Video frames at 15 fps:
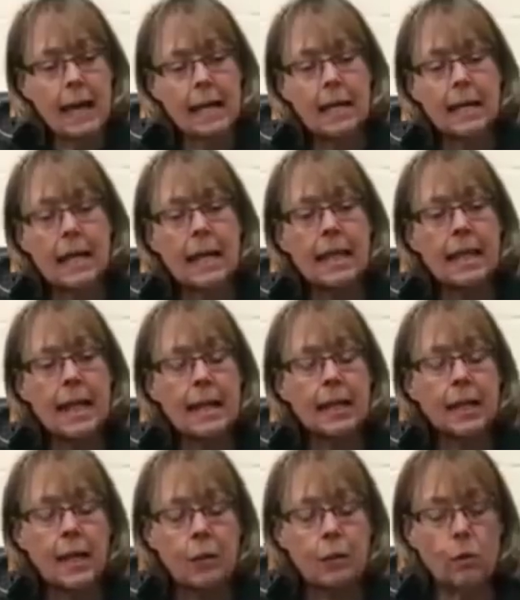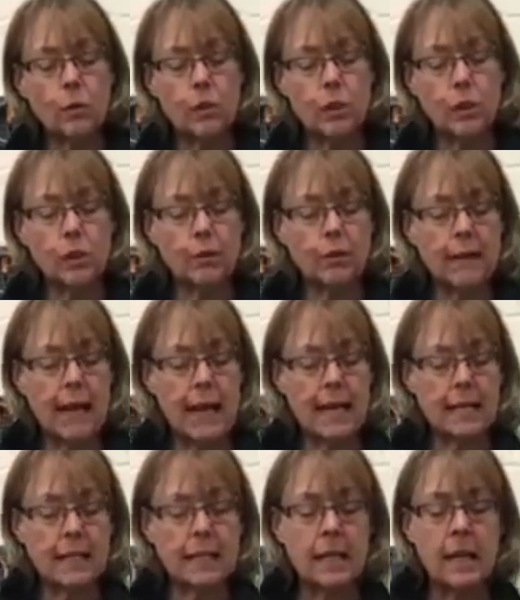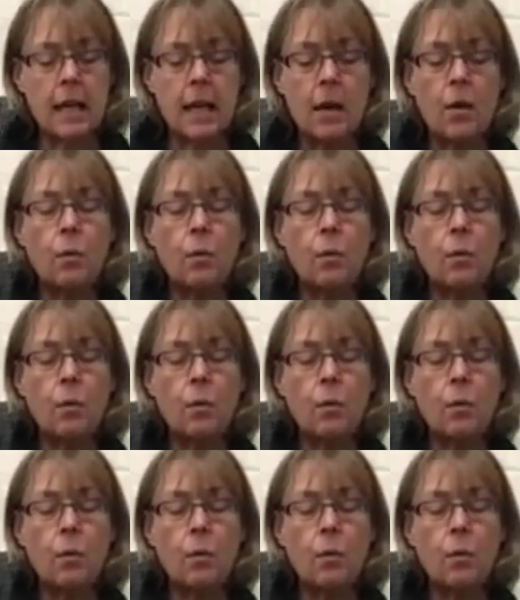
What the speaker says: can then go on to create